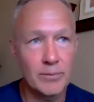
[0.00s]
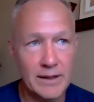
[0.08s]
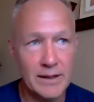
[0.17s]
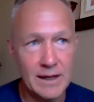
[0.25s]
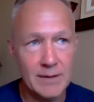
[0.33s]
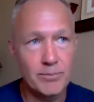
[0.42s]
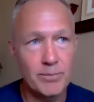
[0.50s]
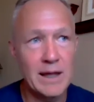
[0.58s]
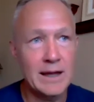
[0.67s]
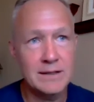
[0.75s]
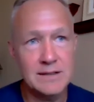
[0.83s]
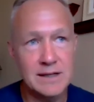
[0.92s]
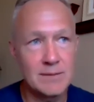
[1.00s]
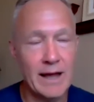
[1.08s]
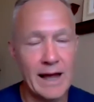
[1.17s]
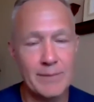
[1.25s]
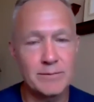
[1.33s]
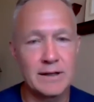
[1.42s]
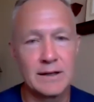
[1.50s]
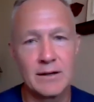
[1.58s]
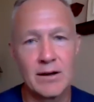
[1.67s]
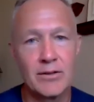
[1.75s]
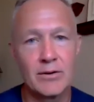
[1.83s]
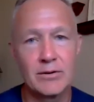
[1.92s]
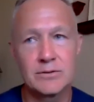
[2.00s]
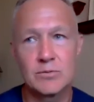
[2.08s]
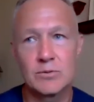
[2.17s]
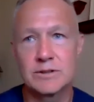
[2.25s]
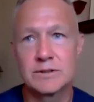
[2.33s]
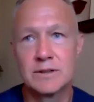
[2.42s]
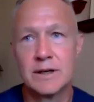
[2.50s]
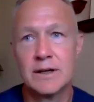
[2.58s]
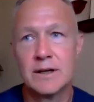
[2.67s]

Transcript: But I think being a team captain and all those was